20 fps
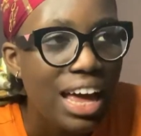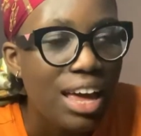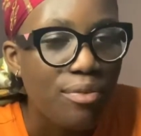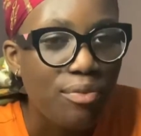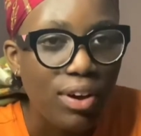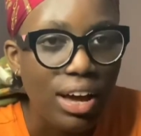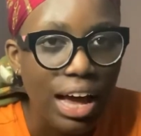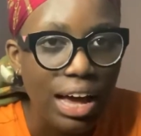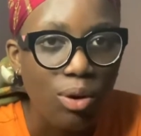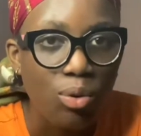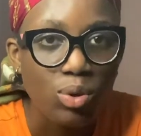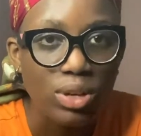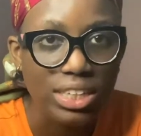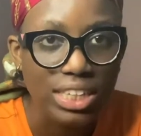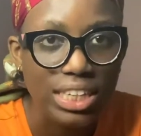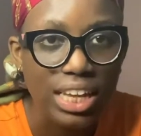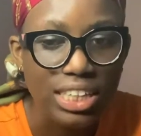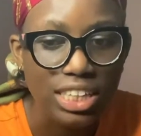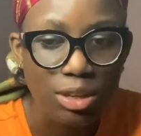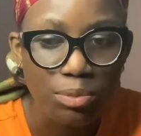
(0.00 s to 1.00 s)
If I
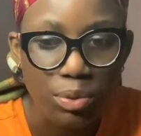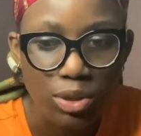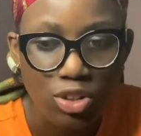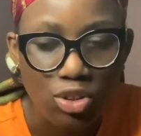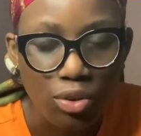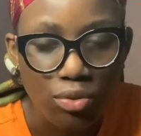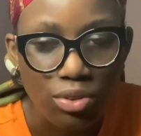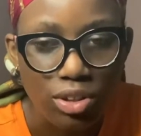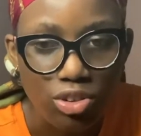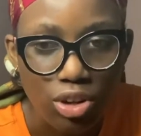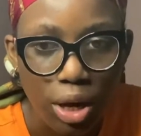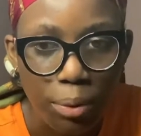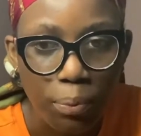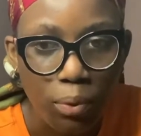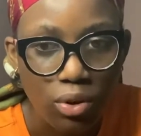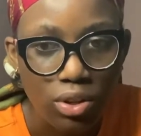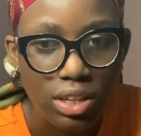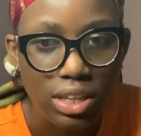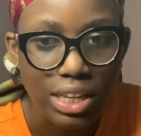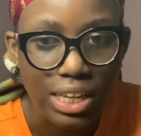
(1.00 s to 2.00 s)
always set a picture of the
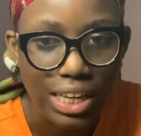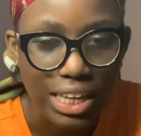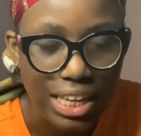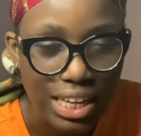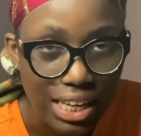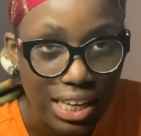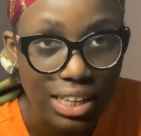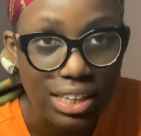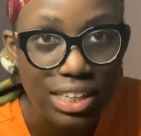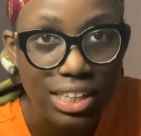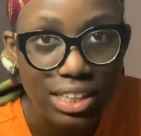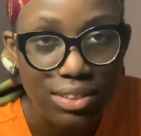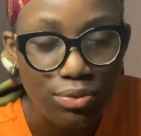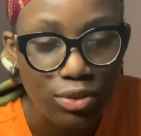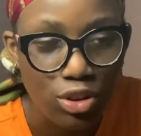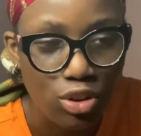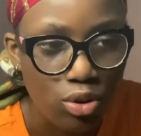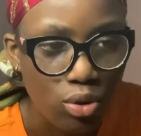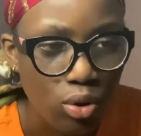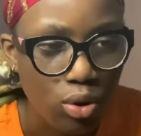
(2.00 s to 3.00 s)
tripod in this
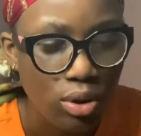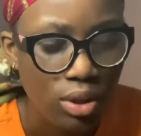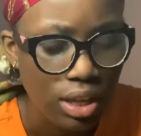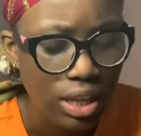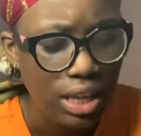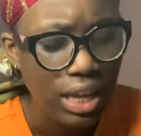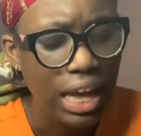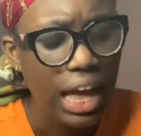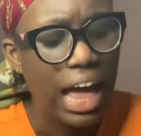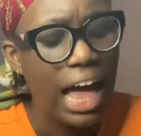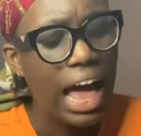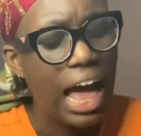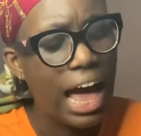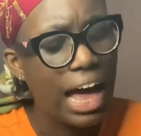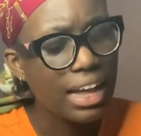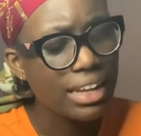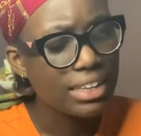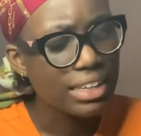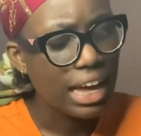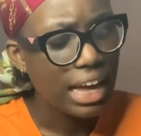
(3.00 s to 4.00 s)
video,
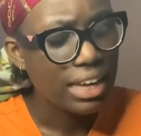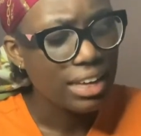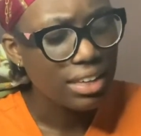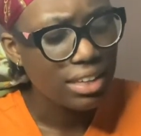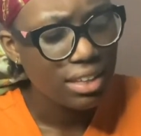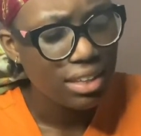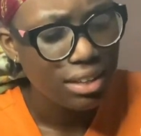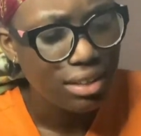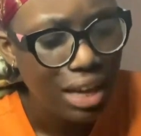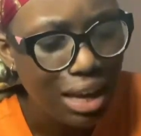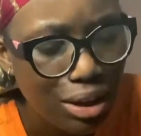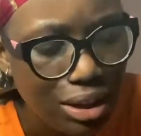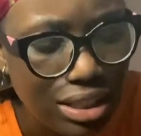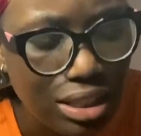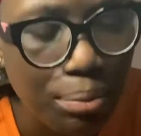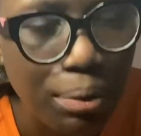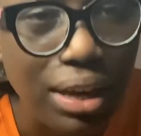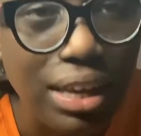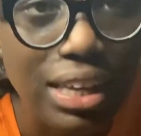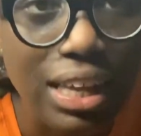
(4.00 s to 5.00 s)
and
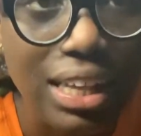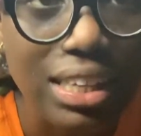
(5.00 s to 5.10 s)
anytime I get